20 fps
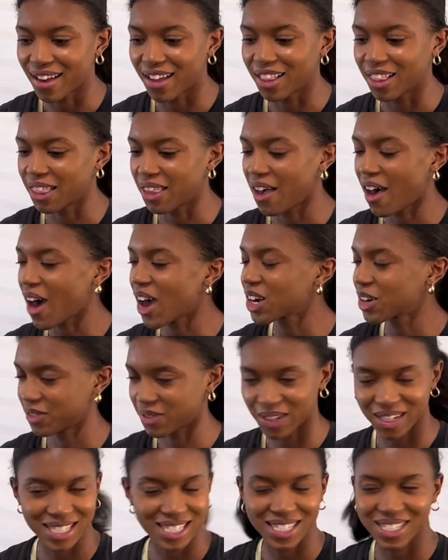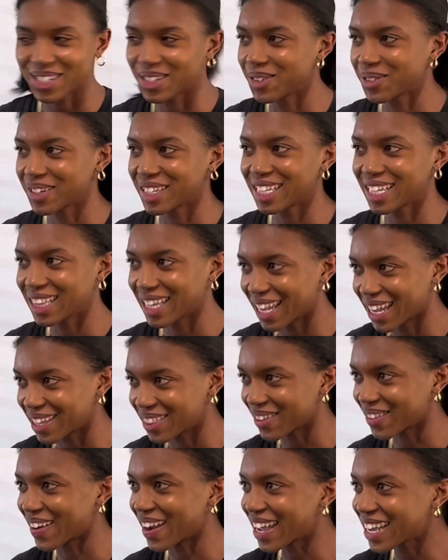a lot of work to do really late
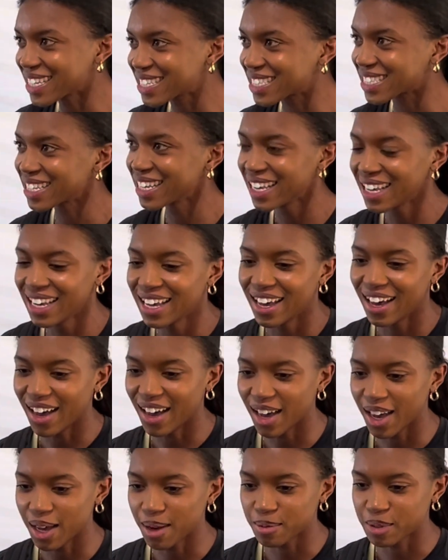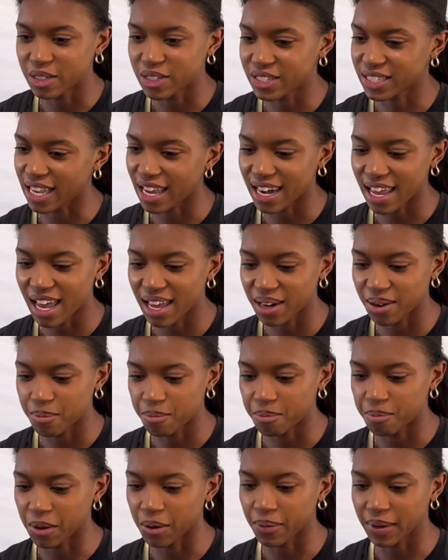in the race. So just kind of had to
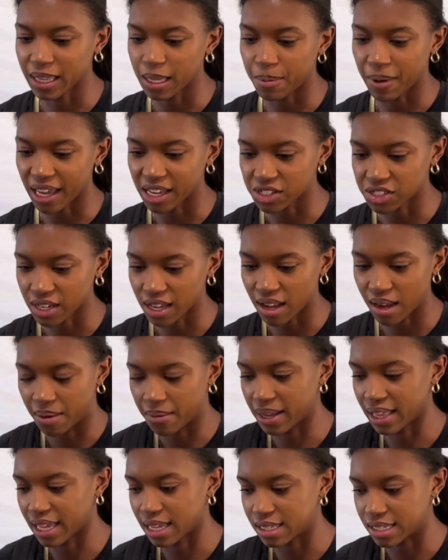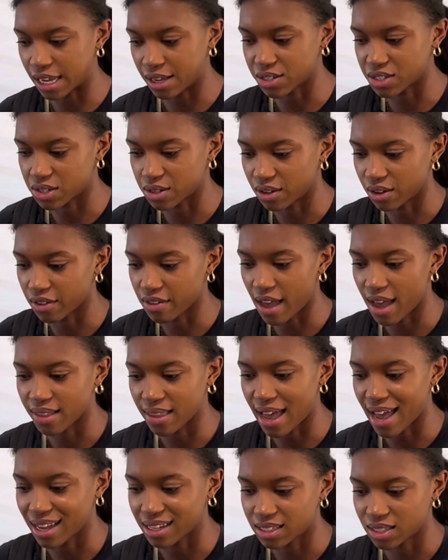be really patient and really intentional with that
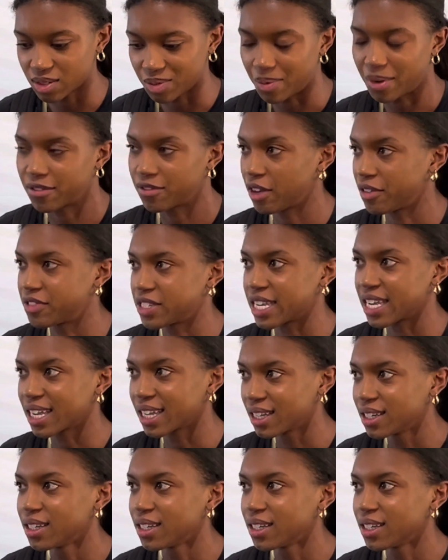last 150.